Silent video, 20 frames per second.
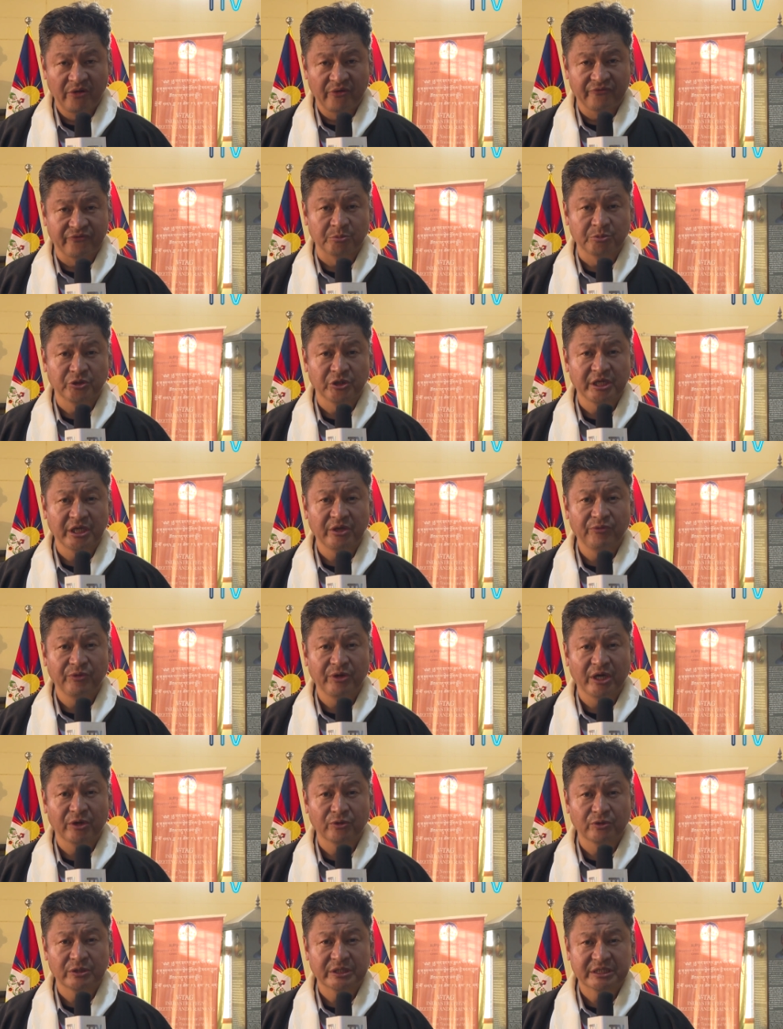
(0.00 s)
From today, we
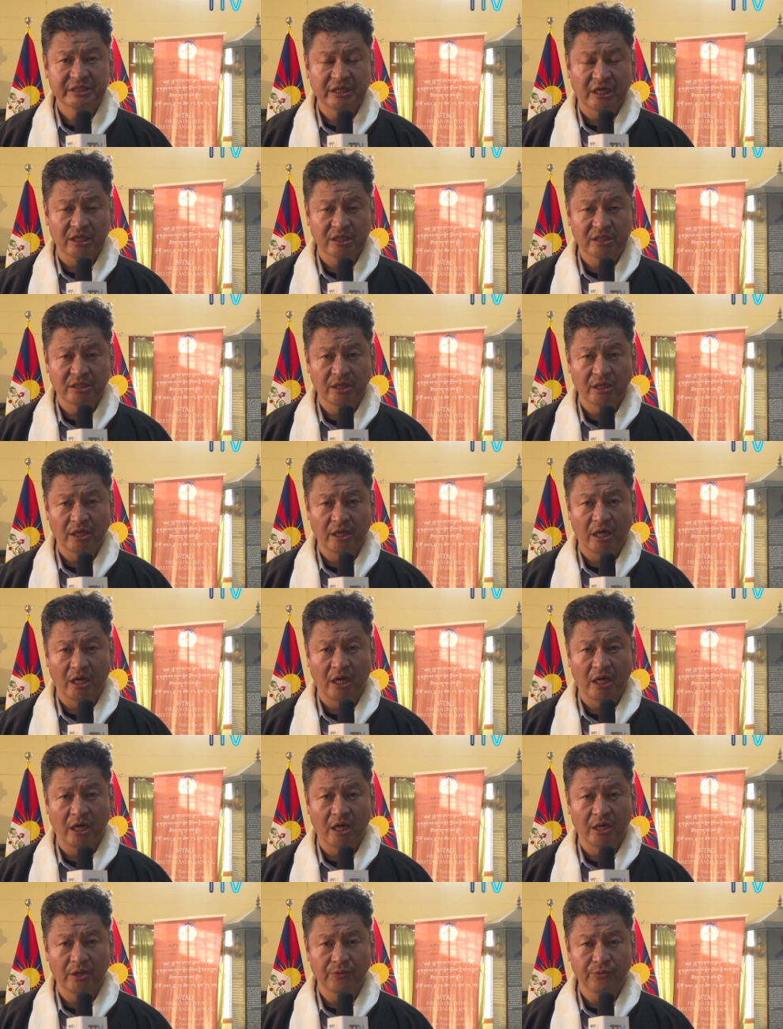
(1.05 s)
are going to start
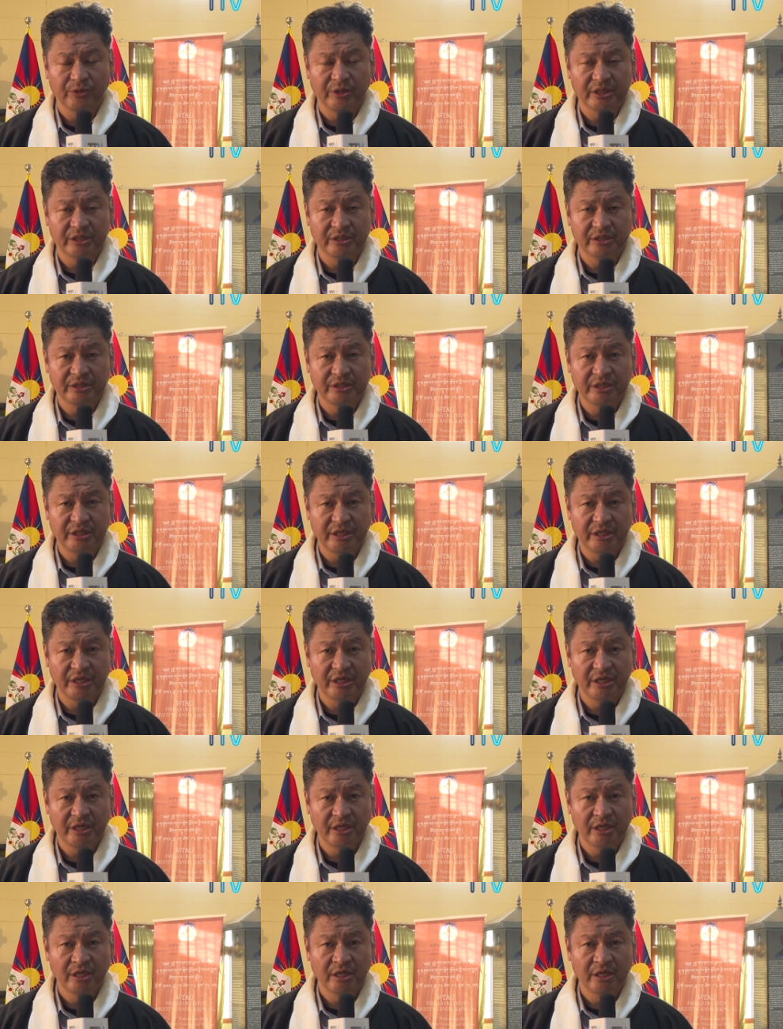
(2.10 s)
with the